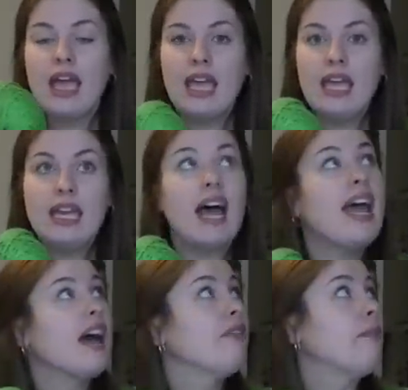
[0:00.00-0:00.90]
And I
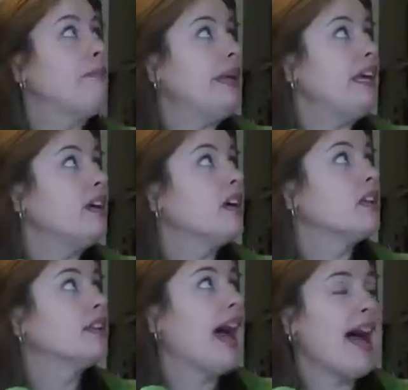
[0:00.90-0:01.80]
have a big
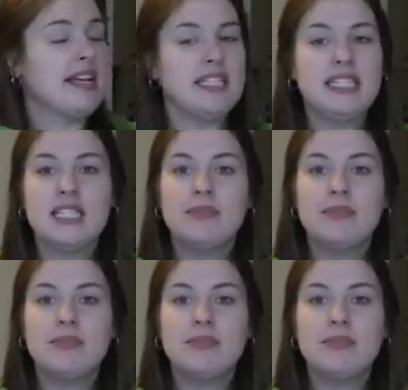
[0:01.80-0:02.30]
glass